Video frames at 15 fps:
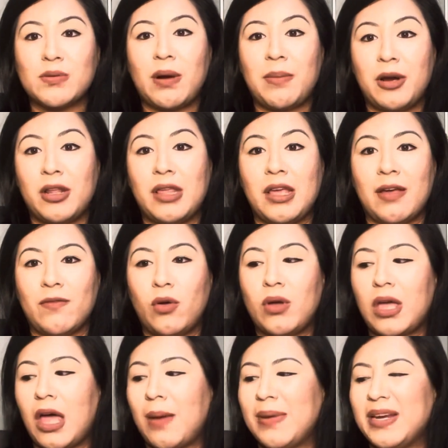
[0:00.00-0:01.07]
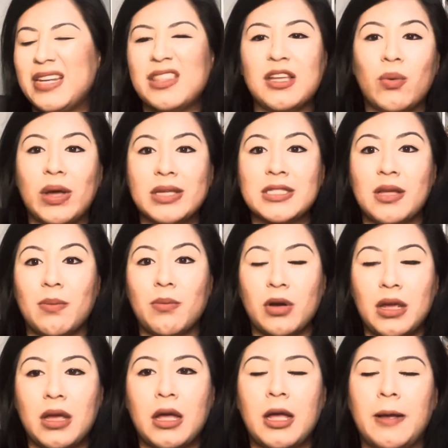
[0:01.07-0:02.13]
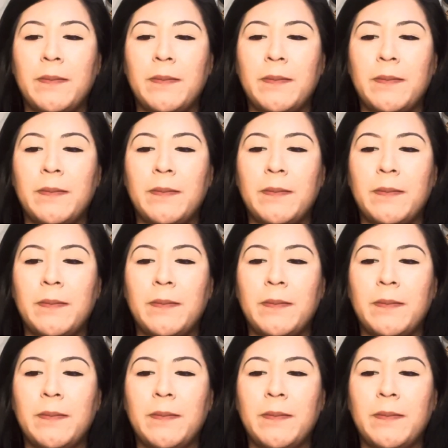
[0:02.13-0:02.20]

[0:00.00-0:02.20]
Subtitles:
primarily on vocab. I did the quick summary